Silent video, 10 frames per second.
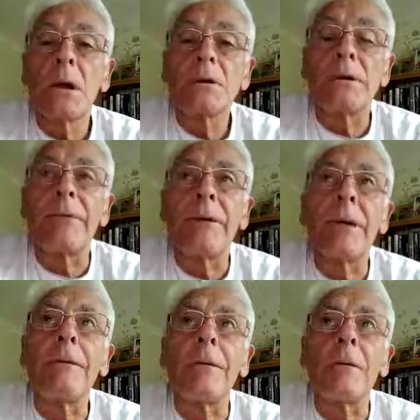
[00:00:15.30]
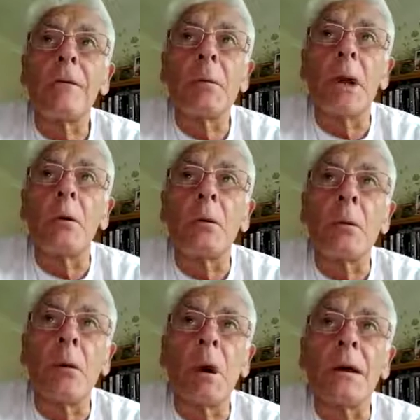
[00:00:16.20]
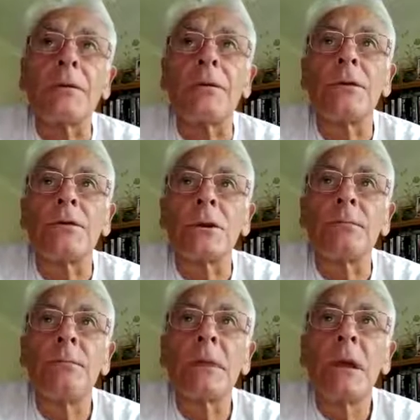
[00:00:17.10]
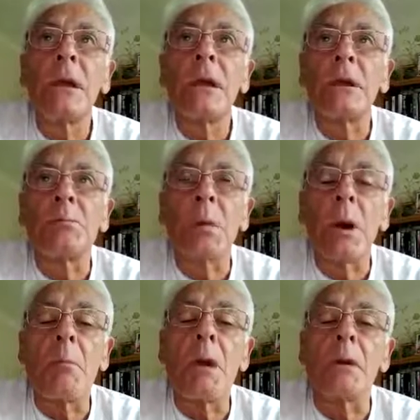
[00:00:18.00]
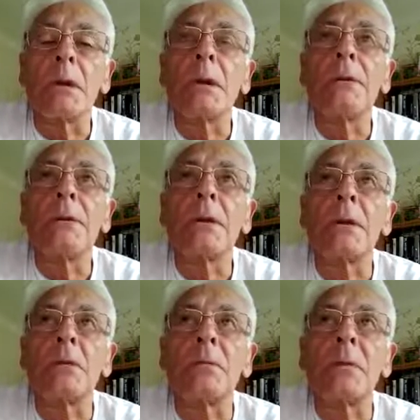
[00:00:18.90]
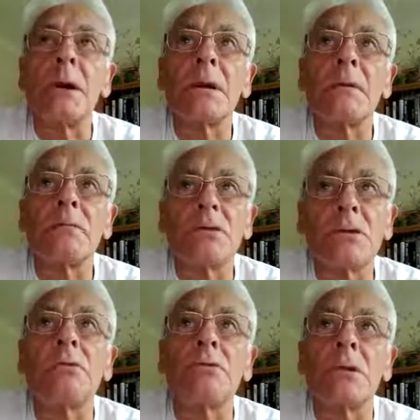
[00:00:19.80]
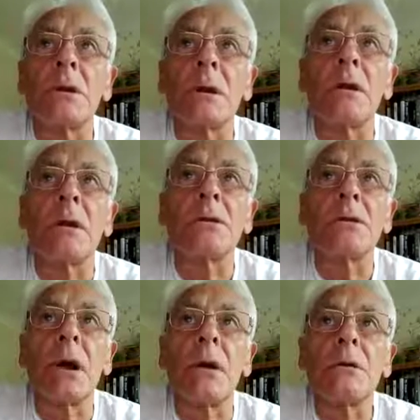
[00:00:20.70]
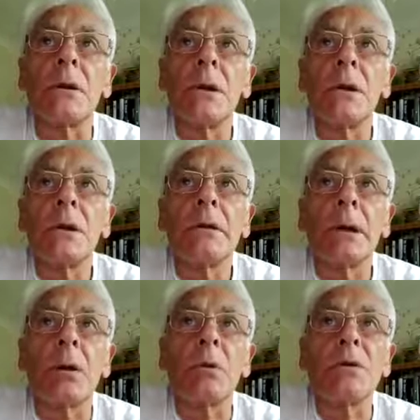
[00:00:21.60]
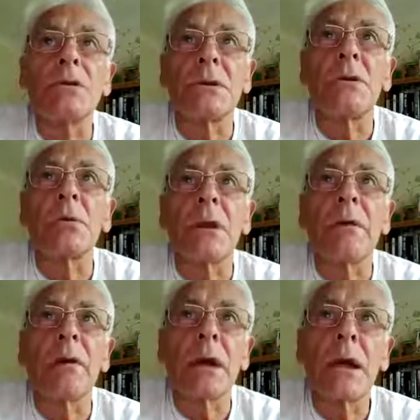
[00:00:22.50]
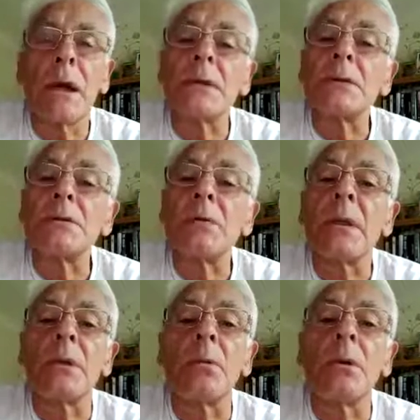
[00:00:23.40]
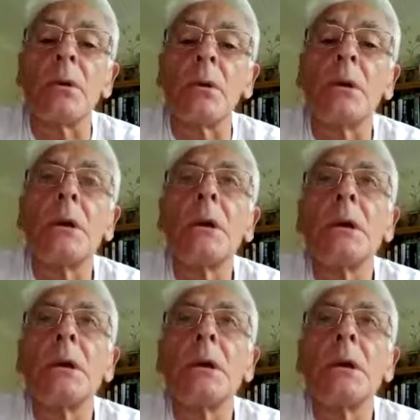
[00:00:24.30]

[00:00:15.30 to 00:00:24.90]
Whilst I'm fearful for my own and my wife's future, it's primarily for those of my children and grandchild that I wish to do whatever I can to spread the word,